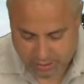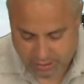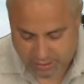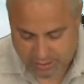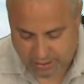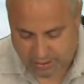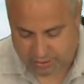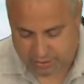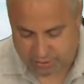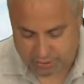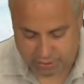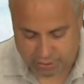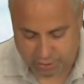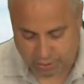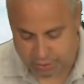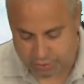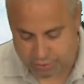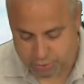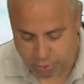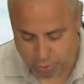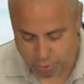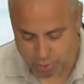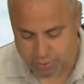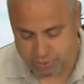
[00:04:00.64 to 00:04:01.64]
and
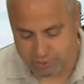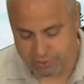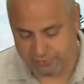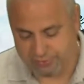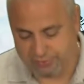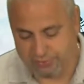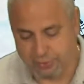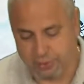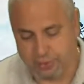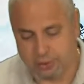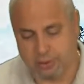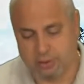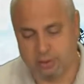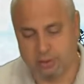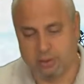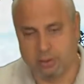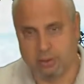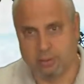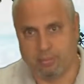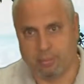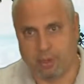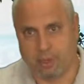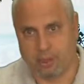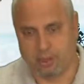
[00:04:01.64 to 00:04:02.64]
start towards the foot,
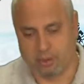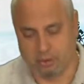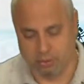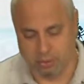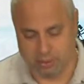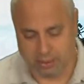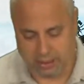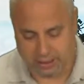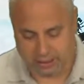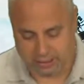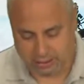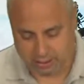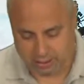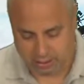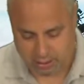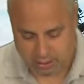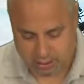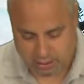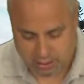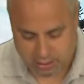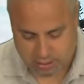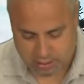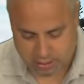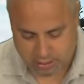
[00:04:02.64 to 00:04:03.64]
the part you light,
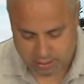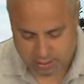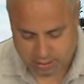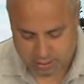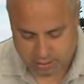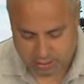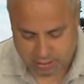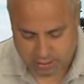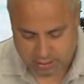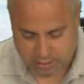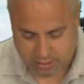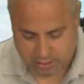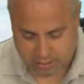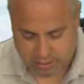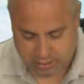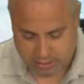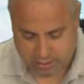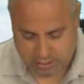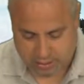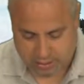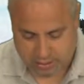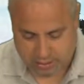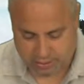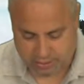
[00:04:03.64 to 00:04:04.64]

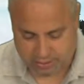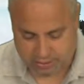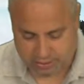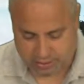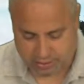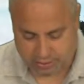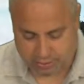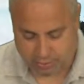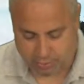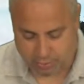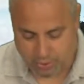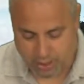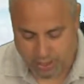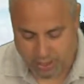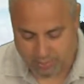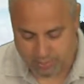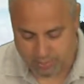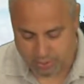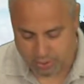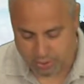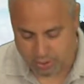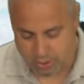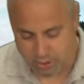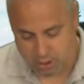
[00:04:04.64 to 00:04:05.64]
and set the
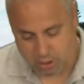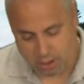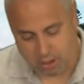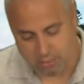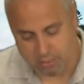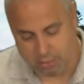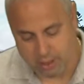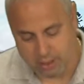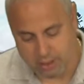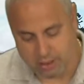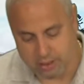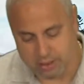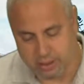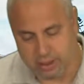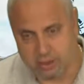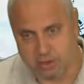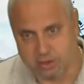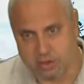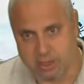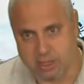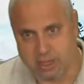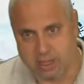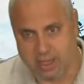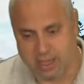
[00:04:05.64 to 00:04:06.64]
wrapper about 1.5
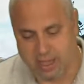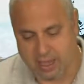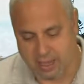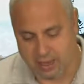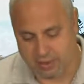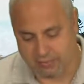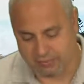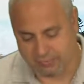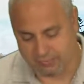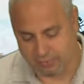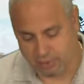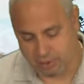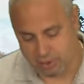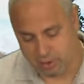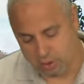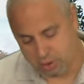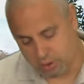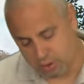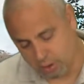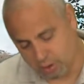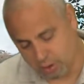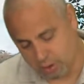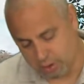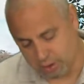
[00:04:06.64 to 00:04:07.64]
inches
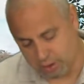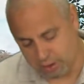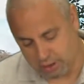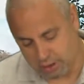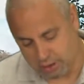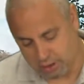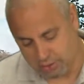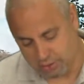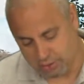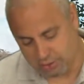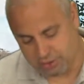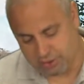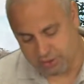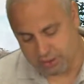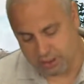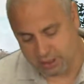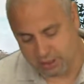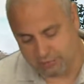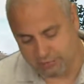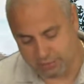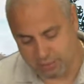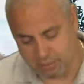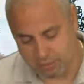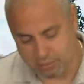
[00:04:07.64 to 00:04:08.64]
on the other
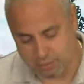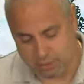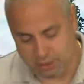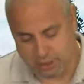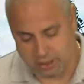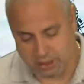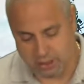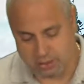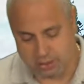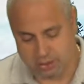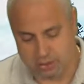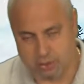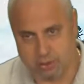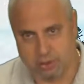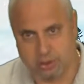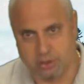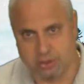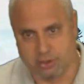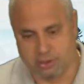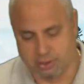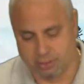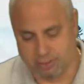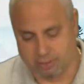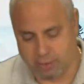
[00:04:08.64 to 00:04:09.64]
side of your break. So
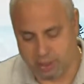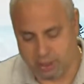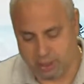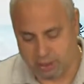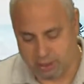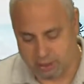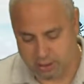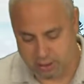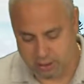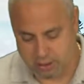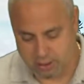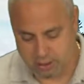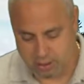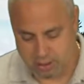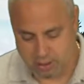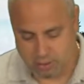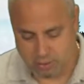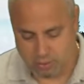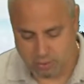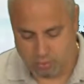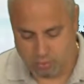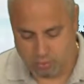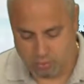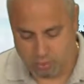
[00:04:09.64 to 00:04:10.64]
here's the break.
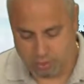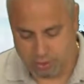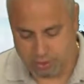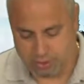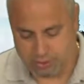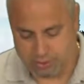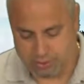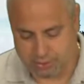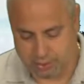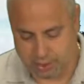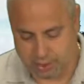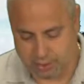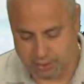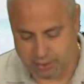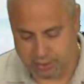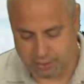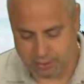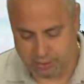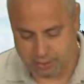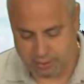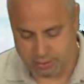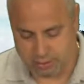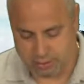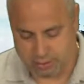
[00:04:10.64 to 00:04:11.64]
We're going to start
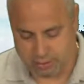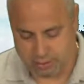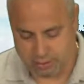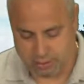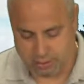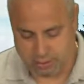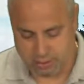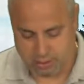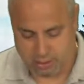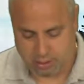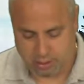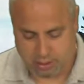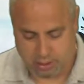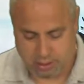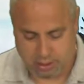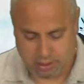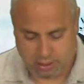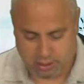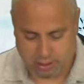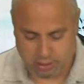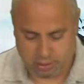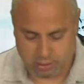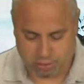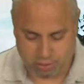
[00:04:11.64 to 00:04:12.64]
here.
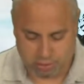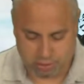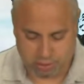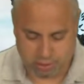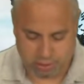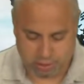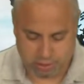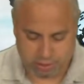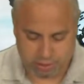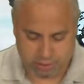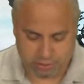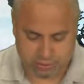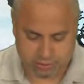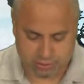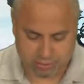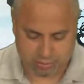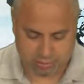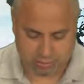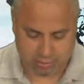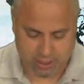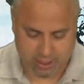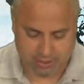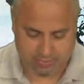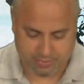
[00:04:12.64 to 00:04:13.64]
And you just
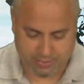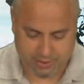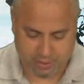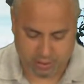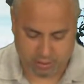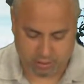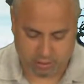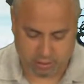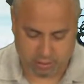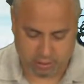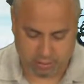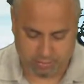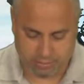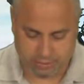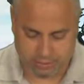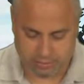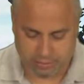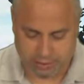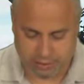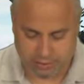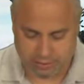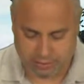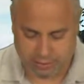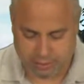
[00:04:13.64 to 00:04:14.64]
wrap that a little bit
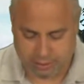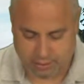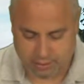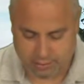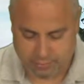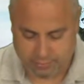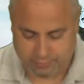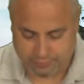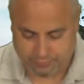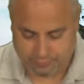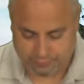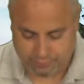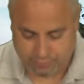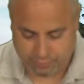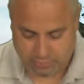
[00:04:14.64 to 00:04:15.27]
right there.